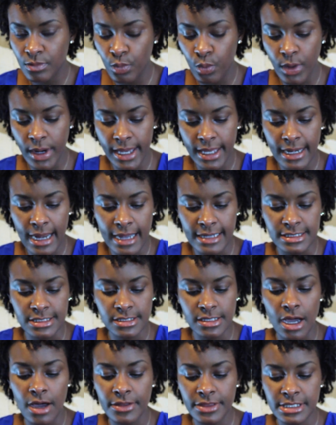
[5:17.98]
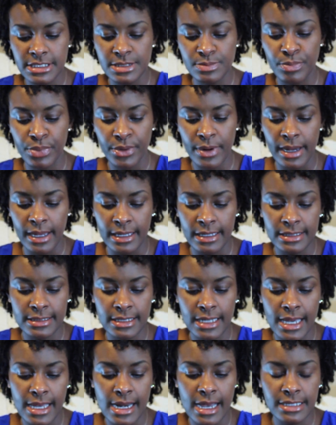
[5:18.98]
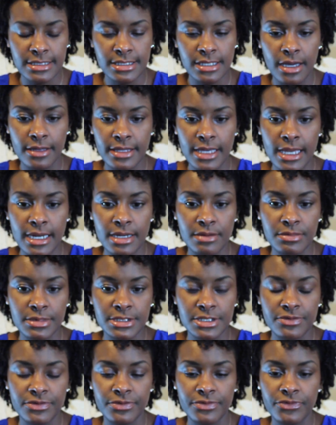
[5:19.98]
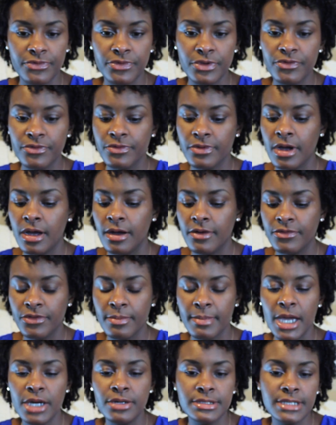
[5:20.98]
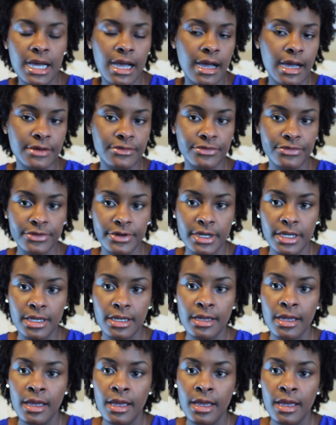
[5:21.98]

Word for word: when I saw this brand and I saw that it was formaldehyde free,